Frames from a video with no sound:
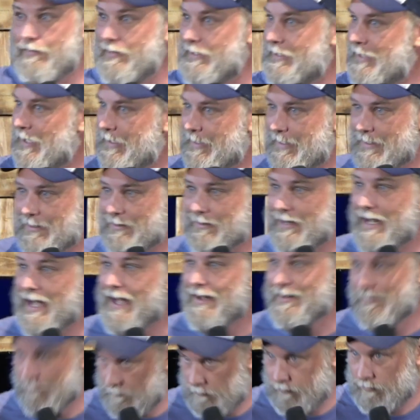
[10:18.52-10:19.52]
and kicking her
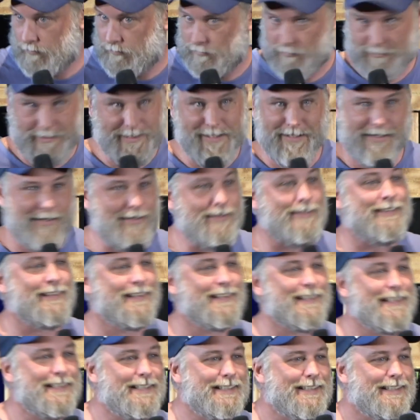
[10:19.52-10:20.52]
out, and woo, you know.
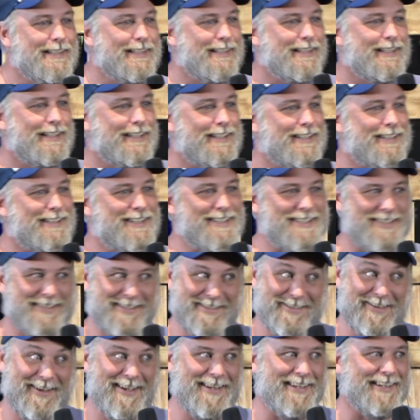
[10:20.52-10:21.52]
This is
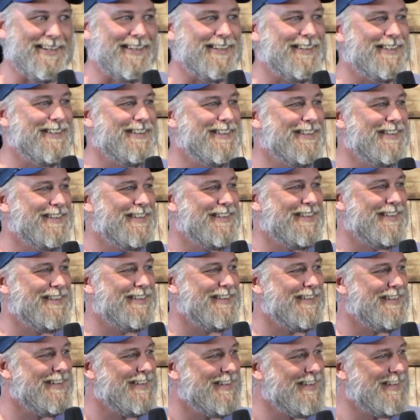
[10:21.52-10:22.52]
exciting.
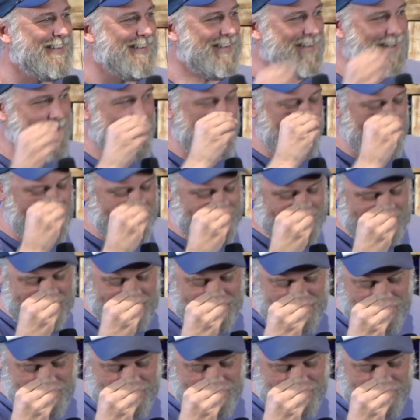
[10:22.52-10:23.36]
Having a sense